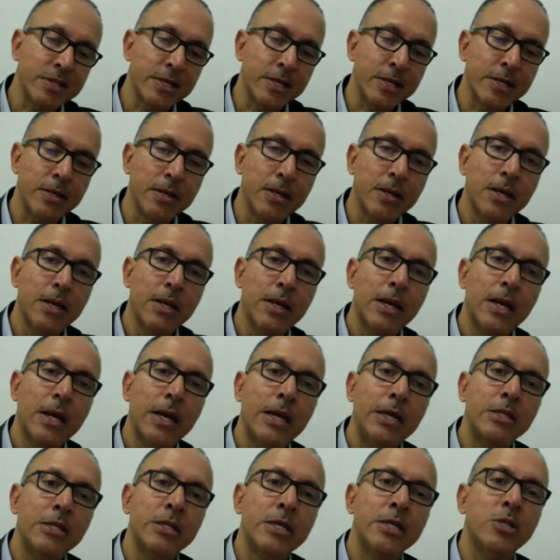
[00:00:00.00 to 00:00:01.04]
there,
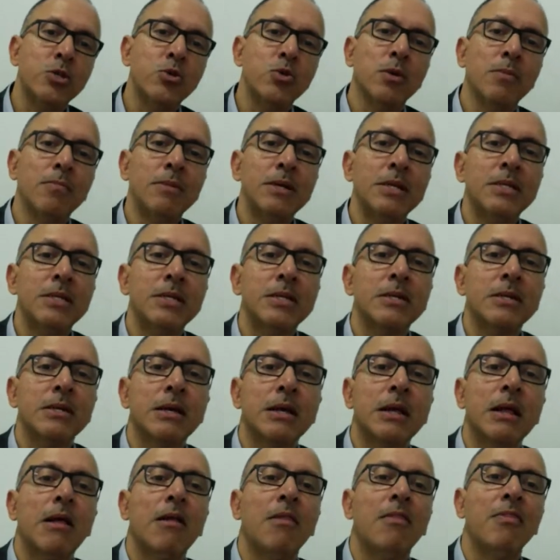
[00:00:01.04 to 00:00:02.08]
then you are meeting
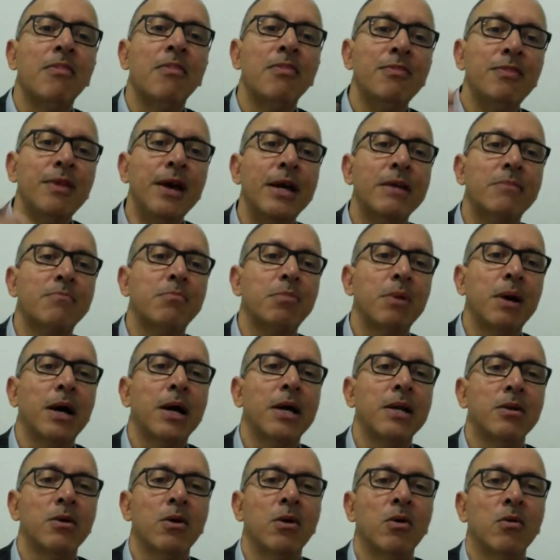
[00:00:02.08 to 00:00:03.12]
that
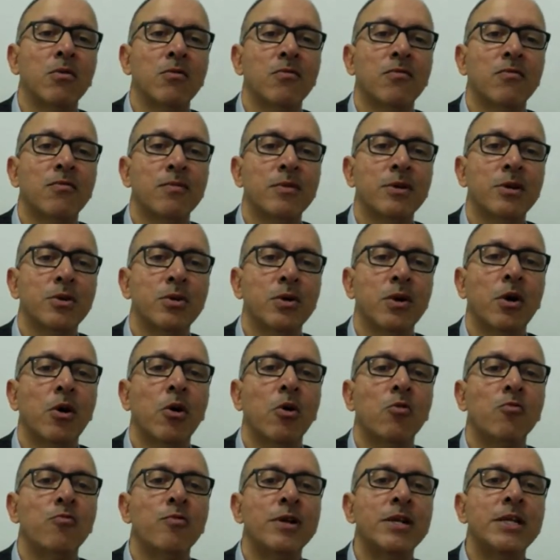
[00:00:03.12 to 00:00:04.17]
part of,
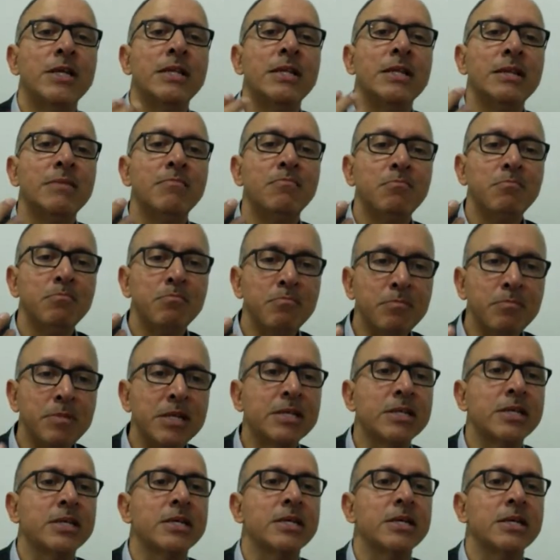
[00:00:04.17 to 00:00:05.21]
already
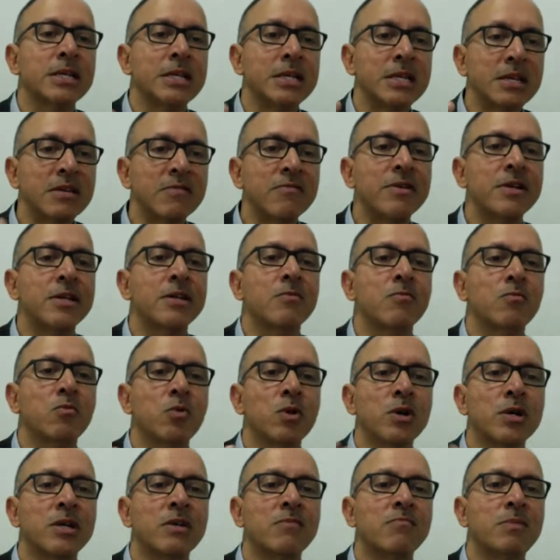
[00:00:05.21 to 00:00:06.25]
meeting and living,
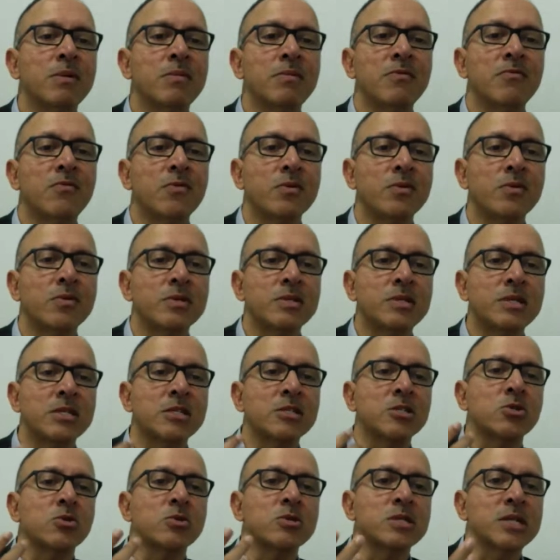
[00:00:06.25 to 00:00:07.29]
working maybe for
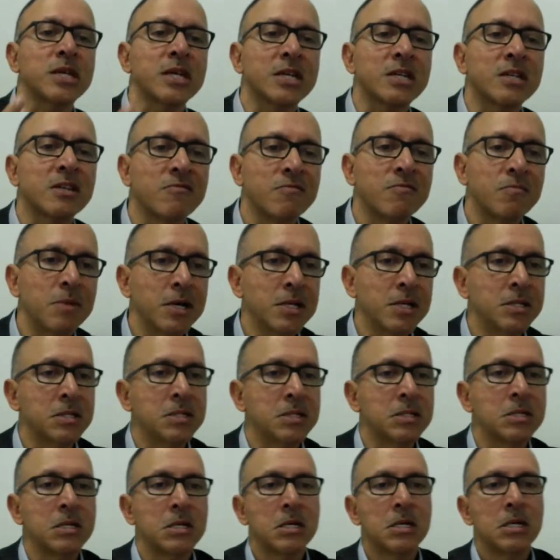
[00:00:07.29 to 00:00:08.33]
6 consecutive
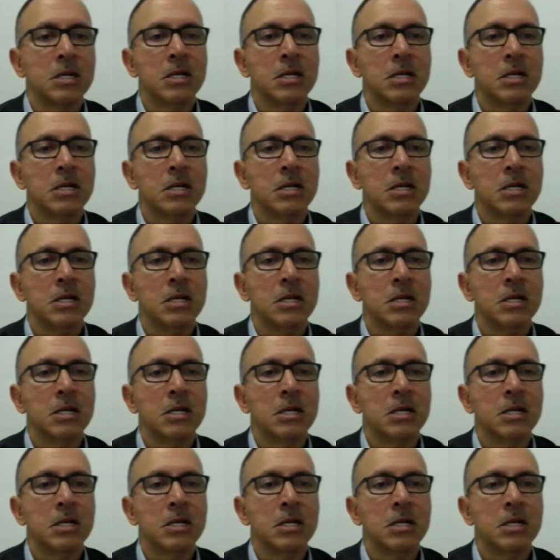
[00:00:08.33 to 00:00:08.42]
months,